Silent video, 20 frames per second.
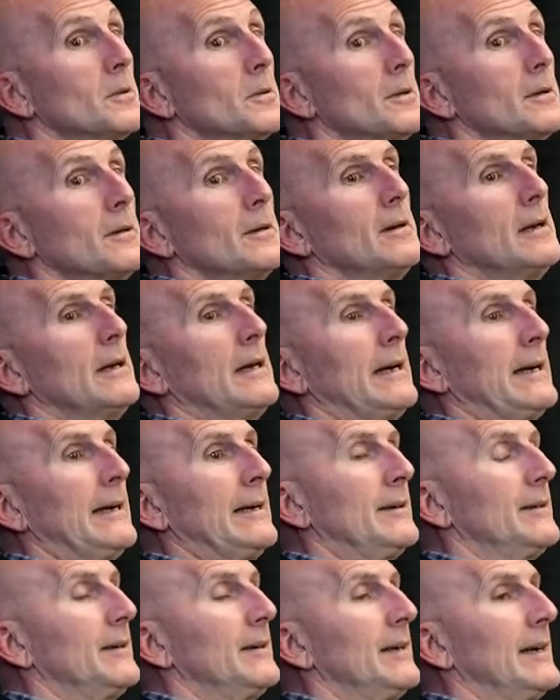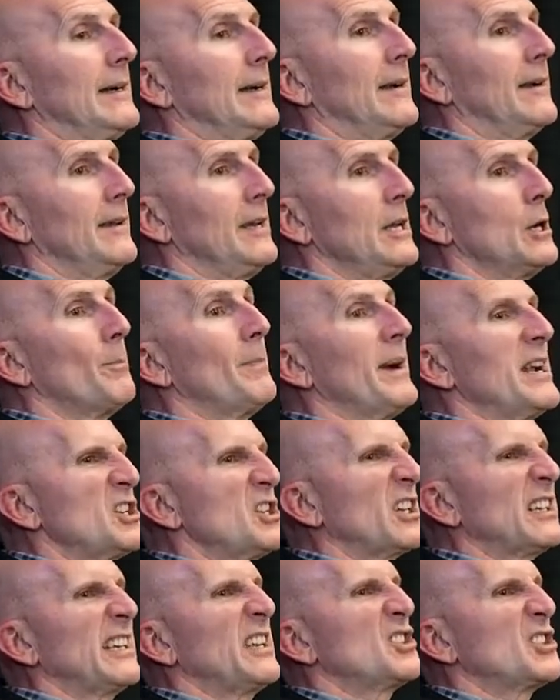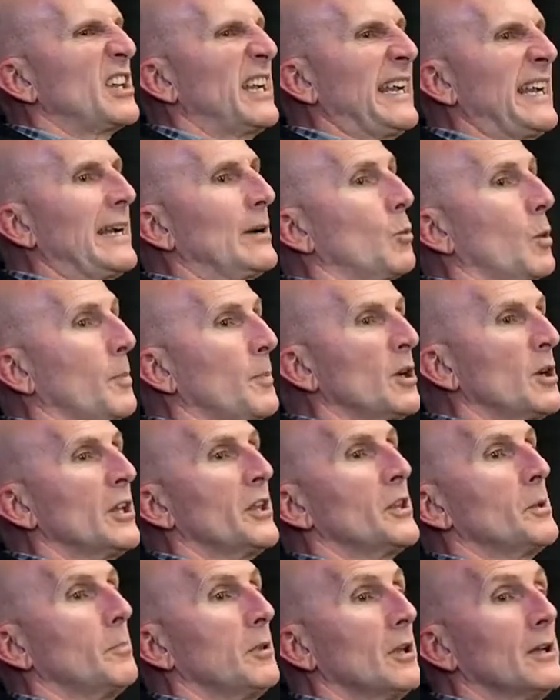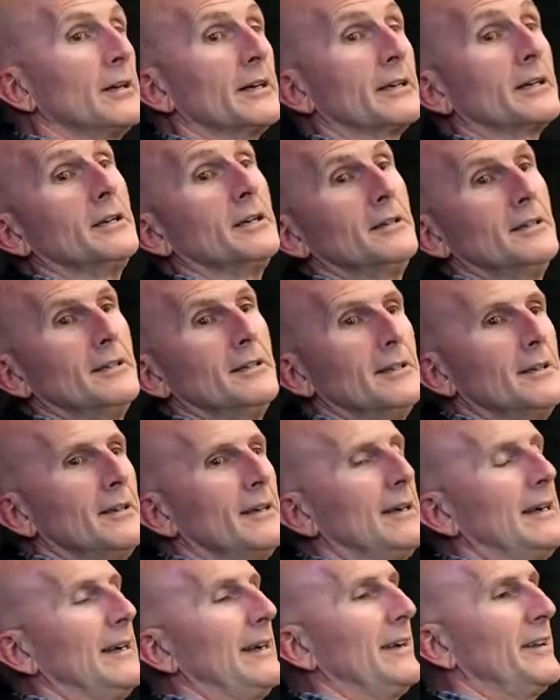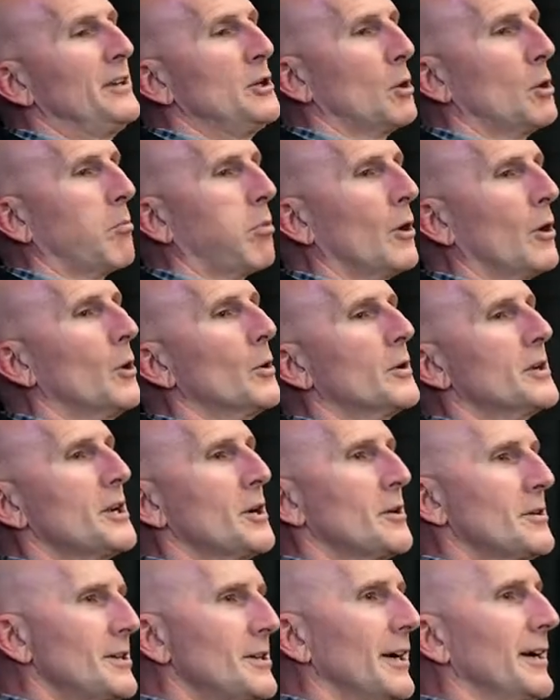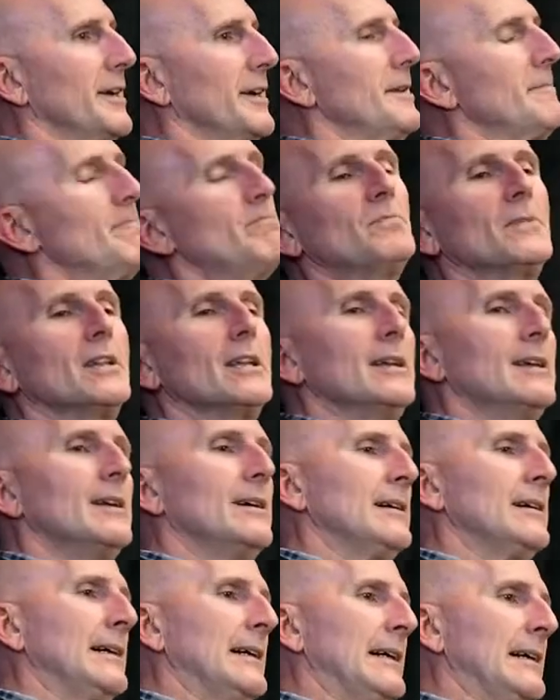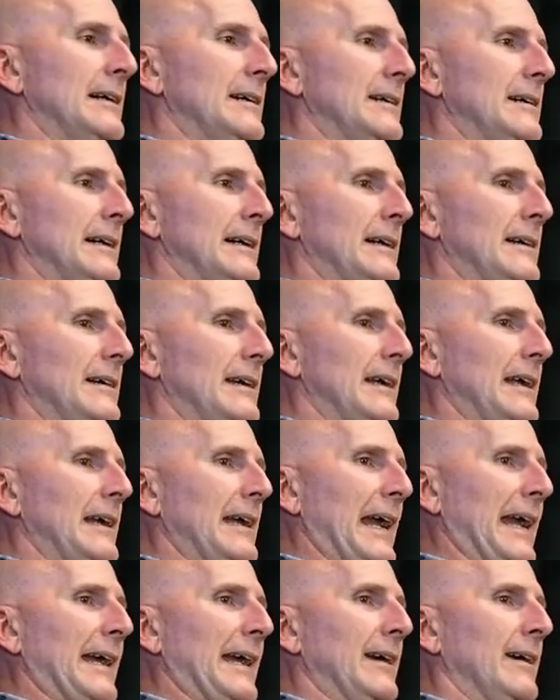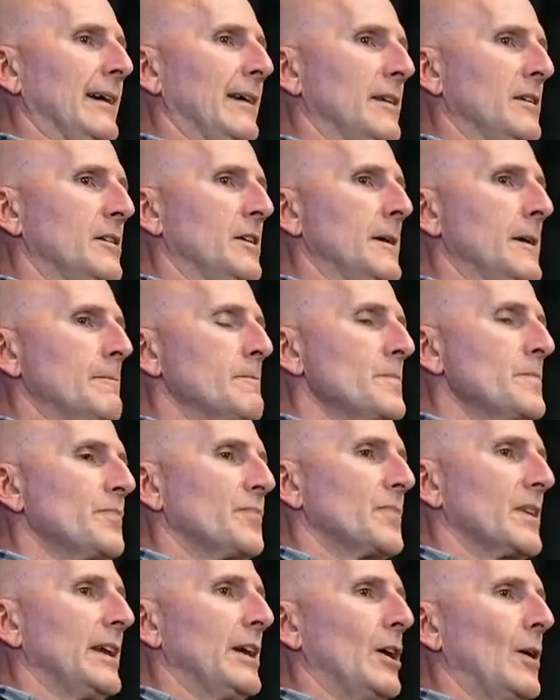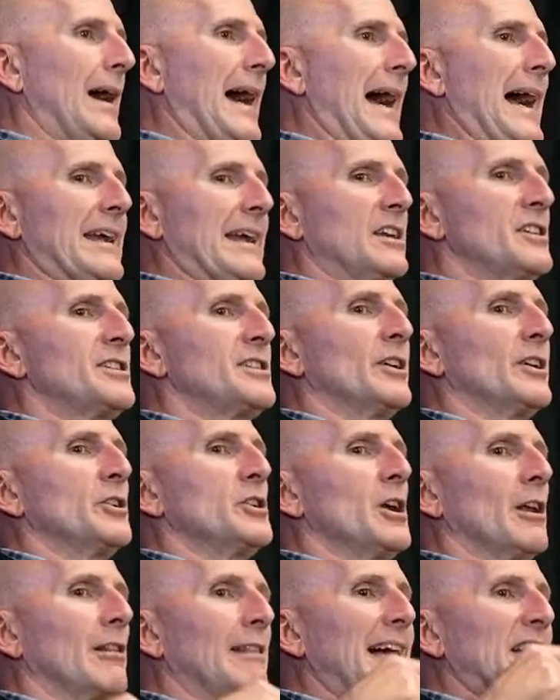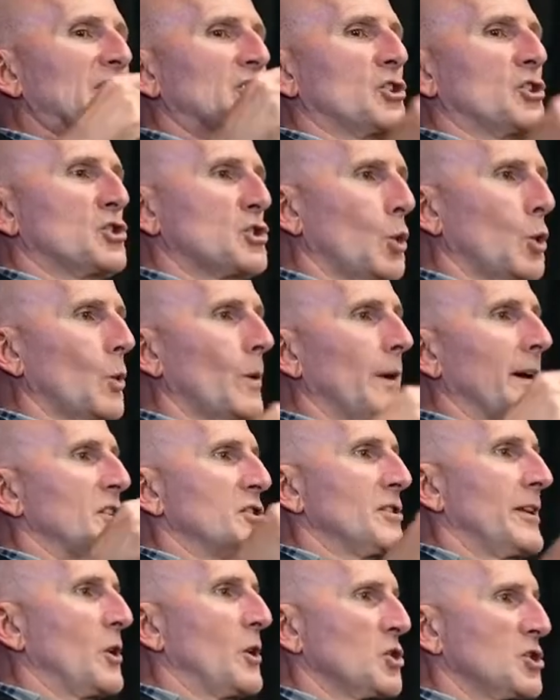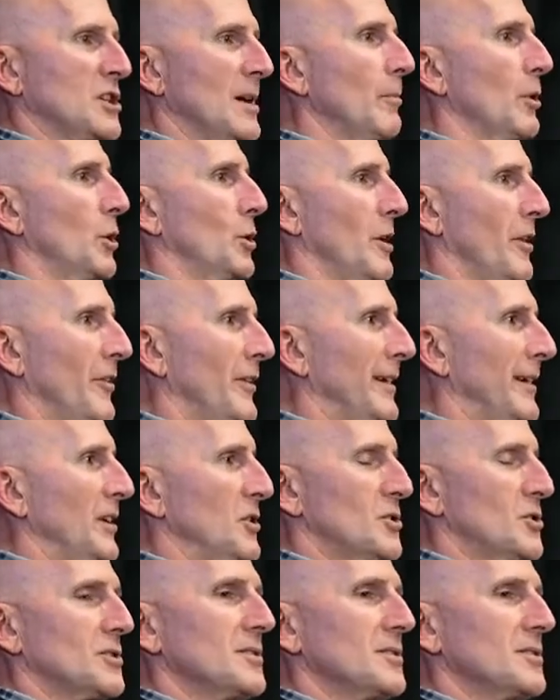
Uh, uh, you know, basically saying, we're pulling the plug. Uh, you're broke, you're done. and, you know, I can tell you lots of stories that are similar to this,